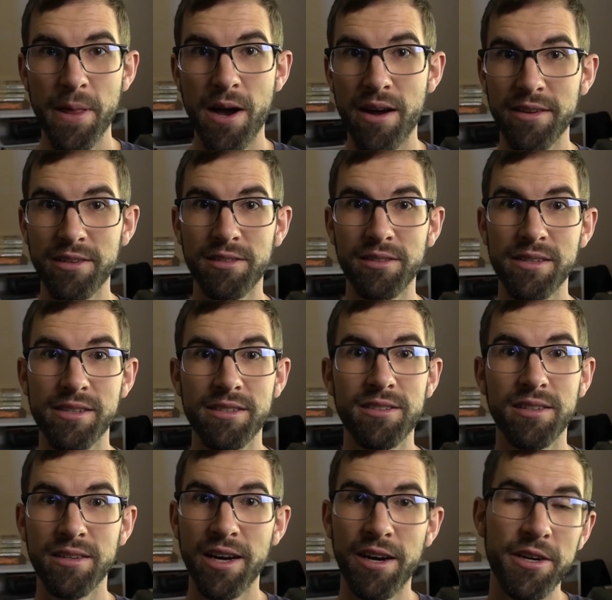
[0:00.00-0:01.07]
Honestly, the
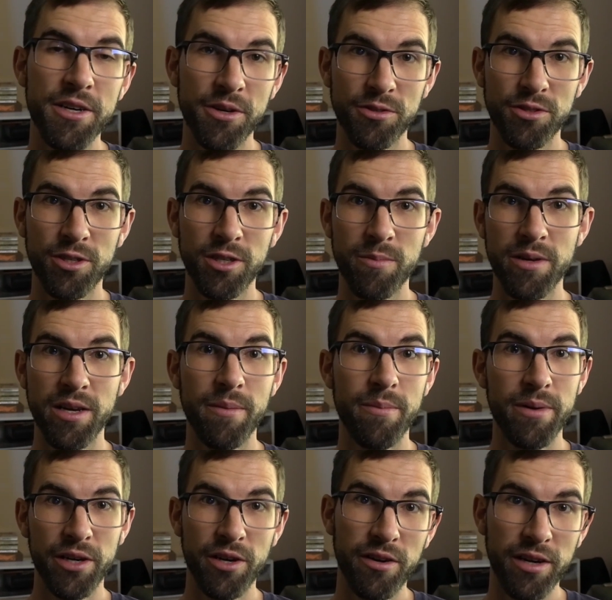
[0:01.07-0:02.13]
scenarios could be a
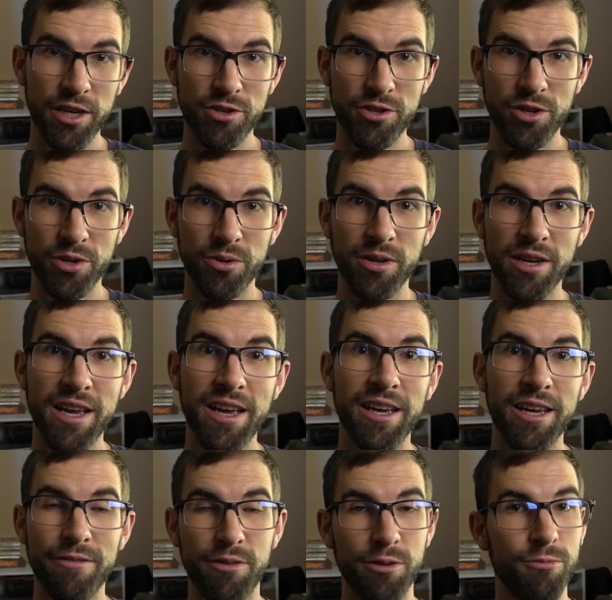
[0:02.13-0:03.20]
bigger issue
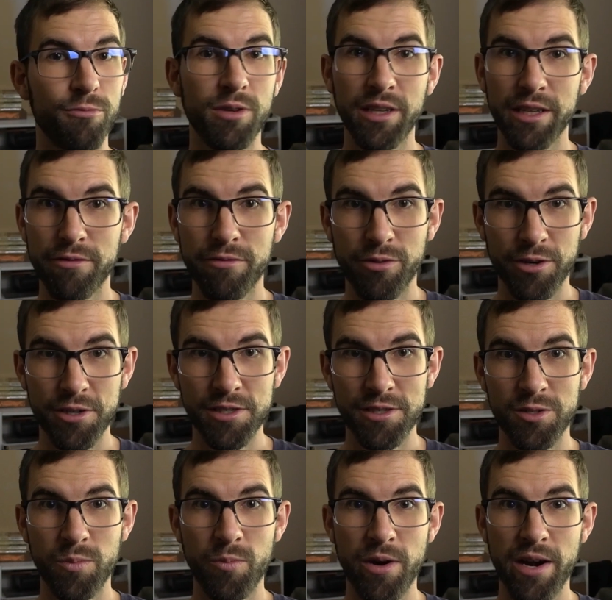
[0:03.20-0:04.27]
if you're really forced to
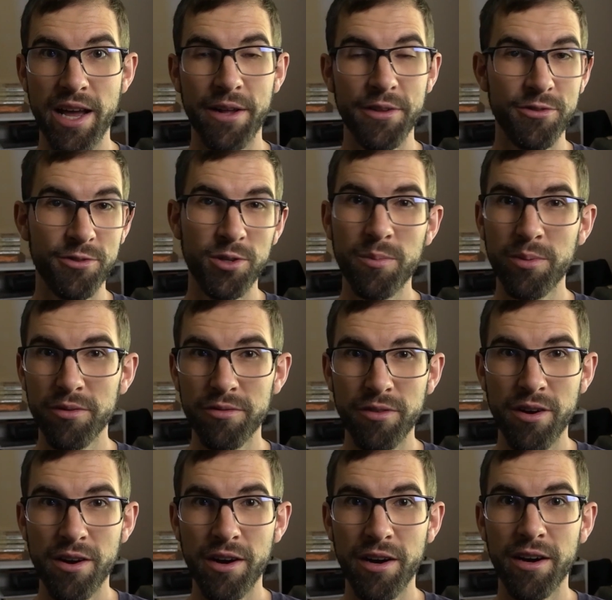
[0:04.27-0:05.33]
spread out super
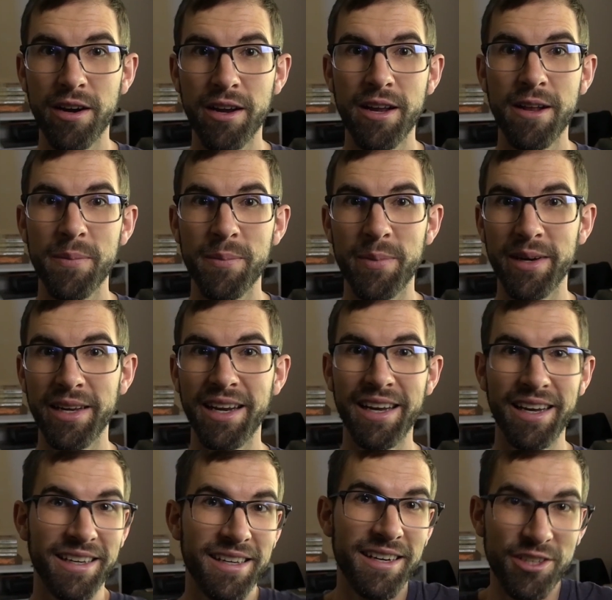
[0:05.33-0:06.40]
far. But
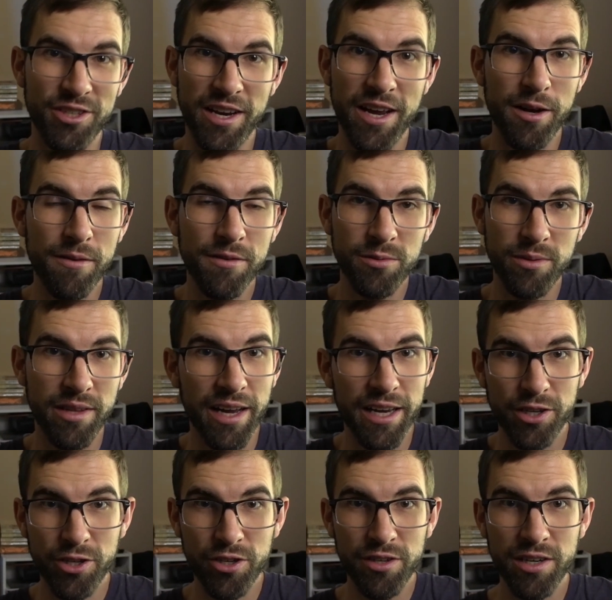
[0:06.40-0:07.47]
gosh, elves with high
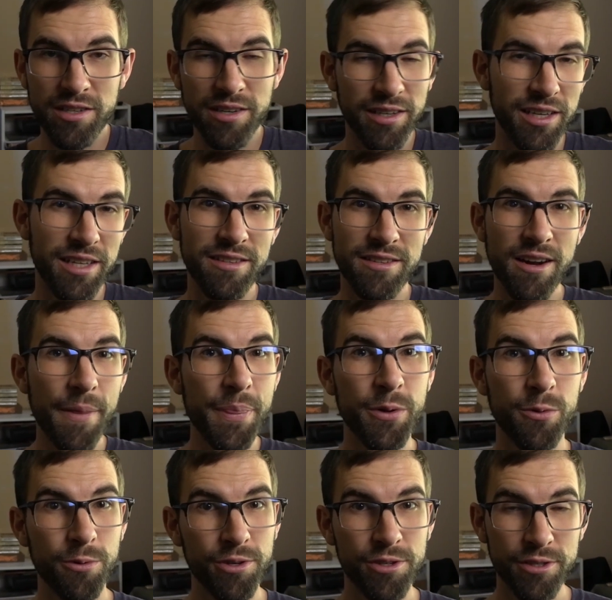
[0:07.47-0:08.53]
courage, like it's not
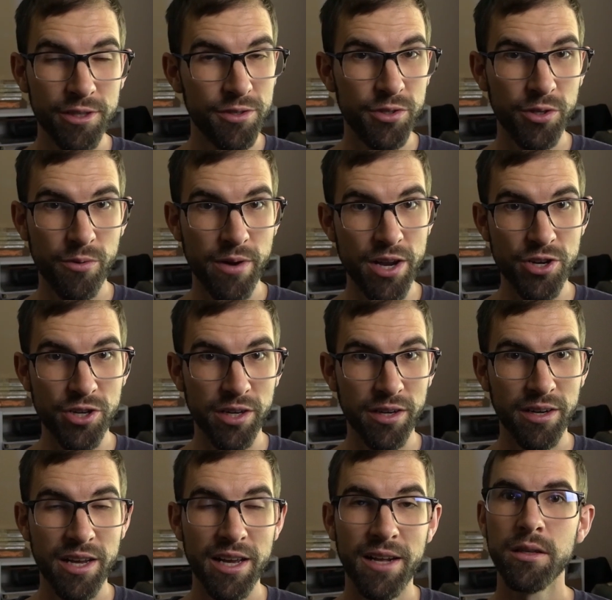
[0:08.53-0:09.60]
the worst situation.
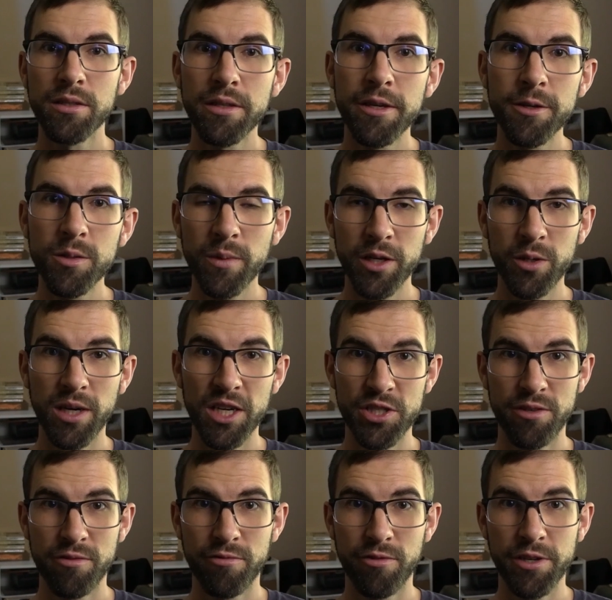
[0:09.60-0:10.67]
So here's my
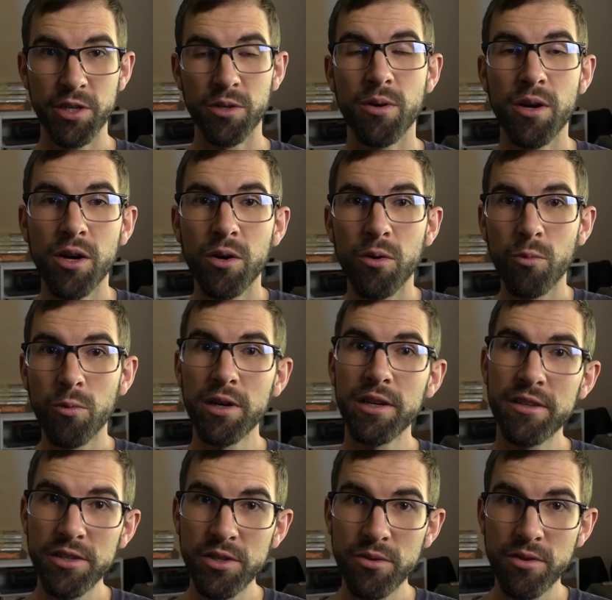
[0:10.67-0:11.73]
question for you.
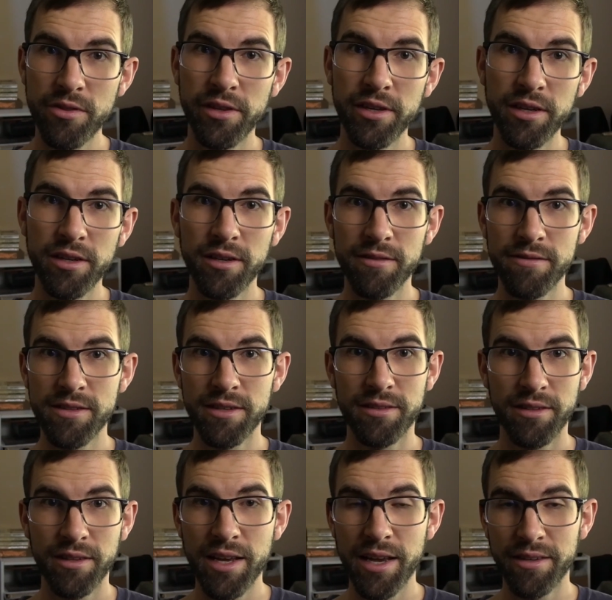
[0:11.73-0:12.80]
What do you think of
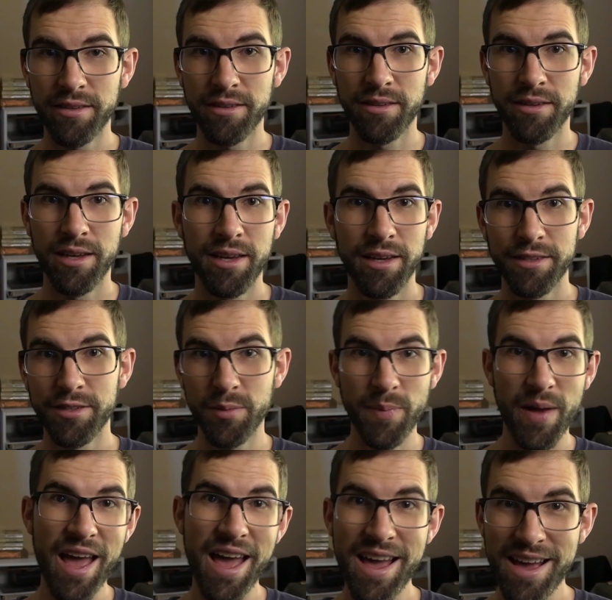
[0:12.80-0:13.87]
this list? Is it a
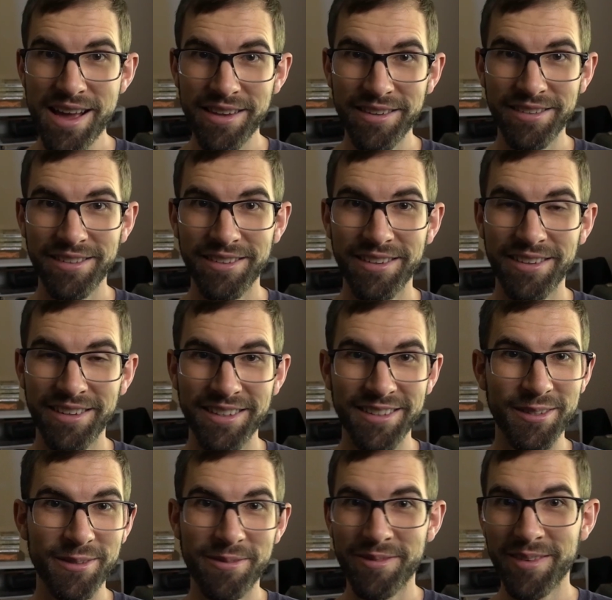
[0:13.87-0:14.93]
pass? Is
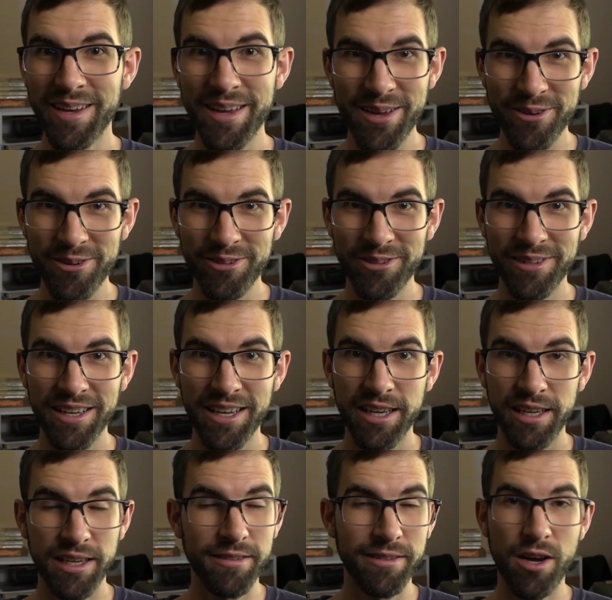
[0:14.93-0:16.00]
it a fail?
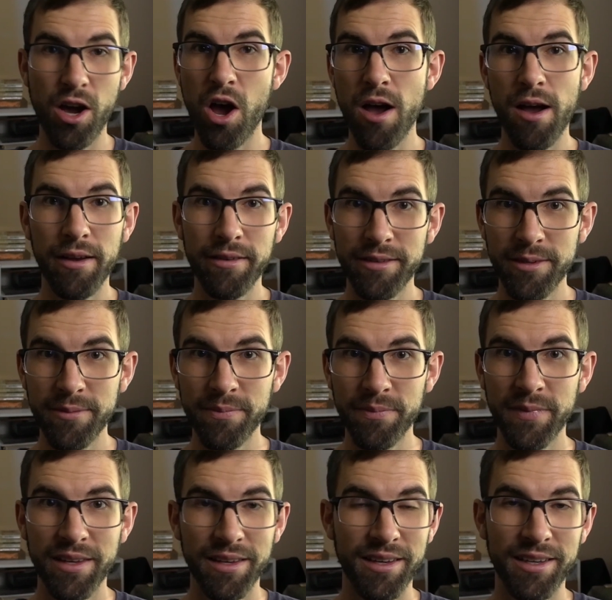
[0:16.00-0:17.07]
Is it awesome?
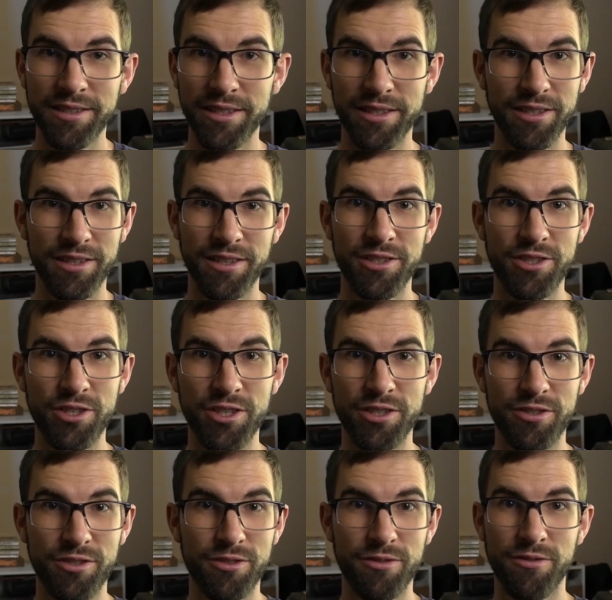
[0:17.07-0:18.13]
Is it
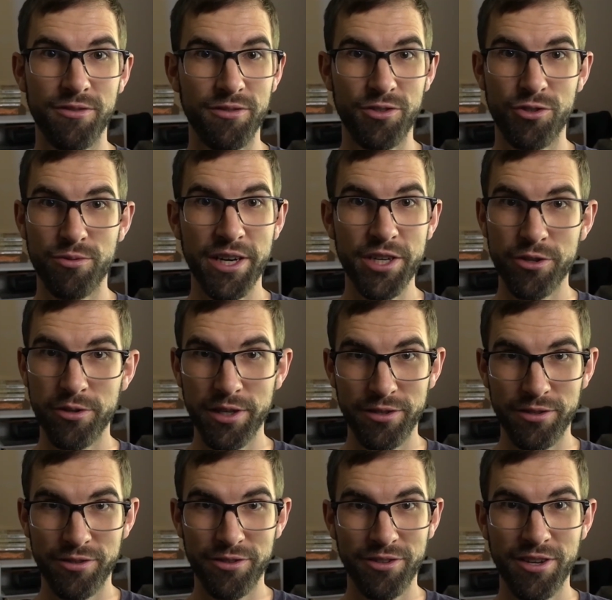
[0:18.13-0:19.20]
just
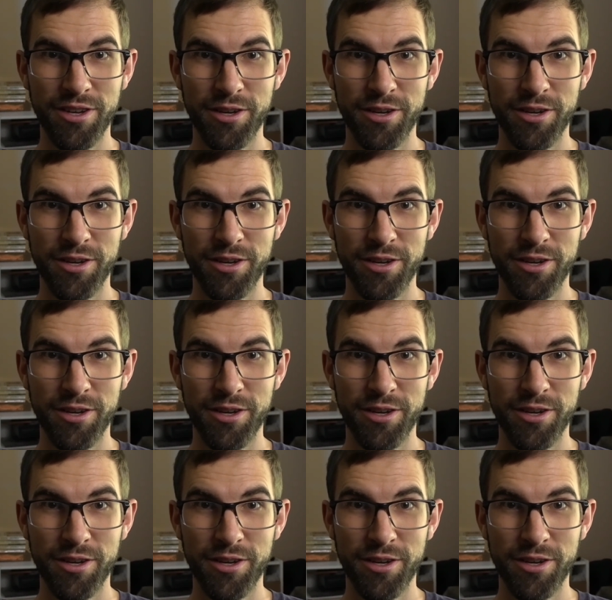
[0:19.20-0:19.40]
treacherous